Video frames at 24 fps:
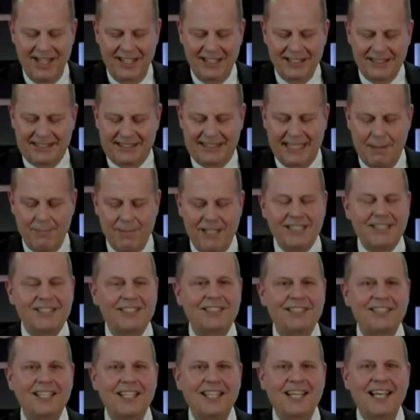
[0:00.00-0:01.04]

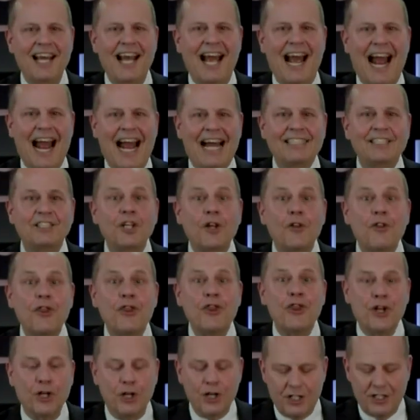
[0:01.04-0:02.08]
Simmons has
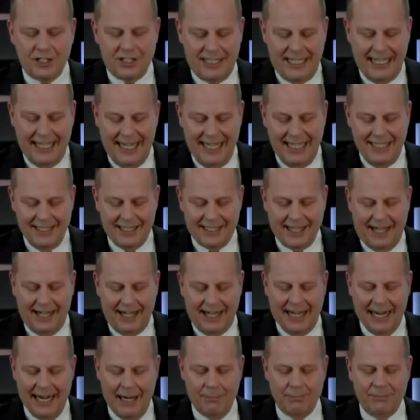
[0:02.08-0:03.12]
13
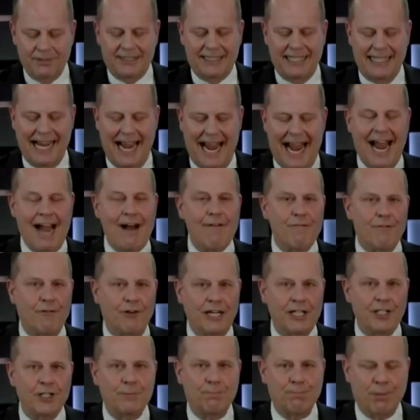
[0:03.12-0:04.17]
times the
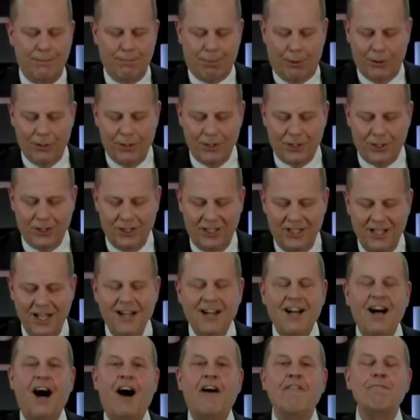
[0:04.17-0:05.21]
average proportion
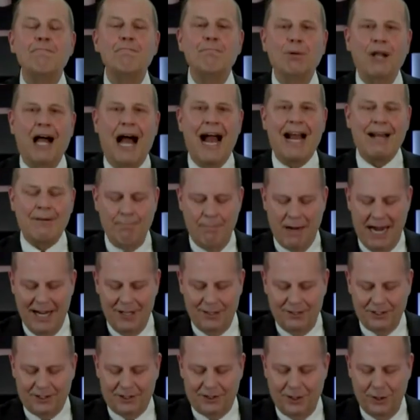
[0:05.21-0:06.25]
of black
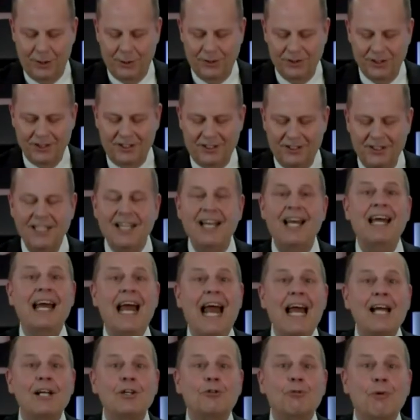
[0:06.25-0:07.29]
male students
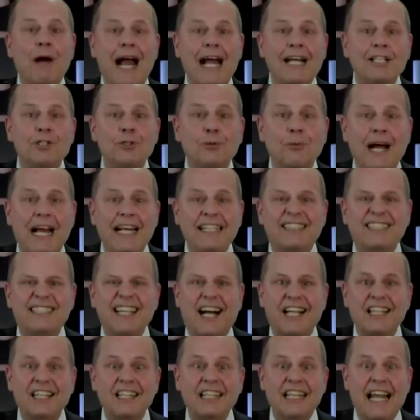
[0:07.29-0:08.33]
and graduates
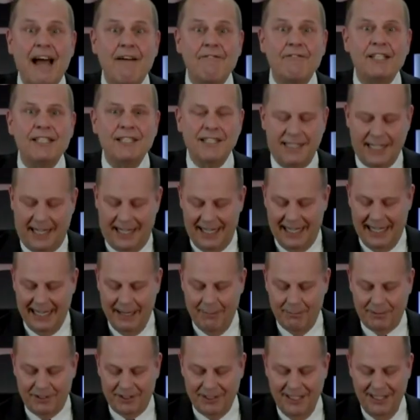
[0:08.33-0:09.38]
11
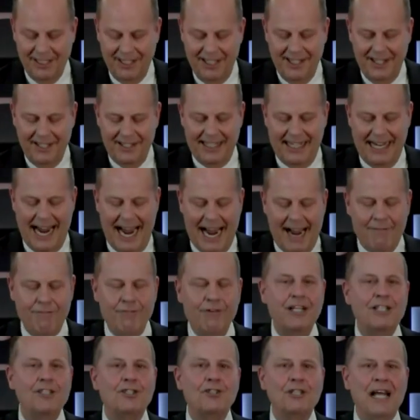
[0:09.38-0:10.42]
times the
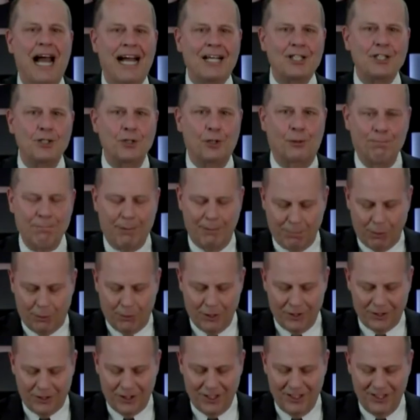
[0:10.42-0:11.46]
average national
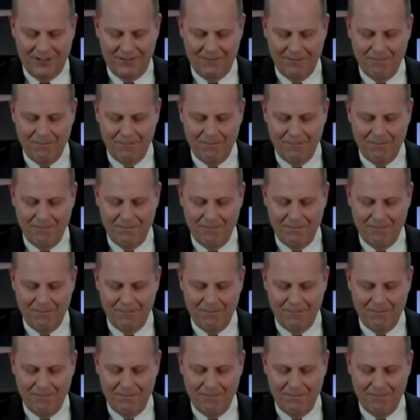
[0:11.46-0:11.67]
proportion.